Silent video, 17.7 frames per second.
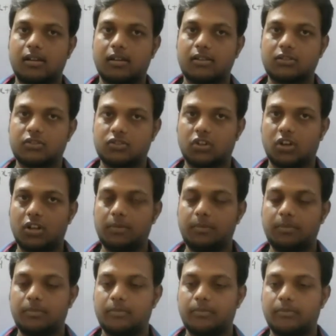
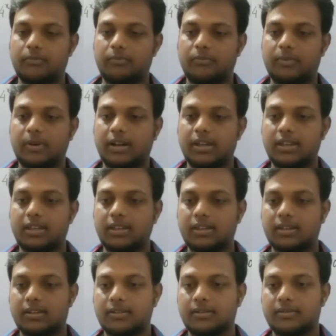solve by
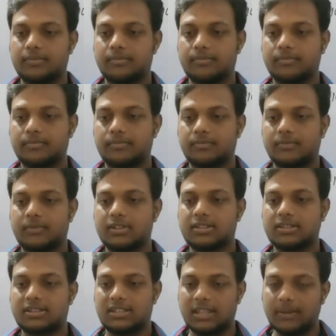the
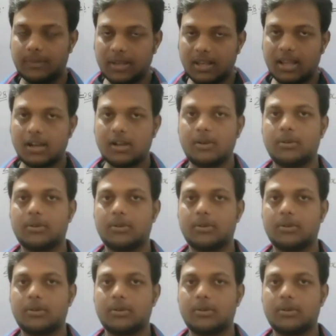similar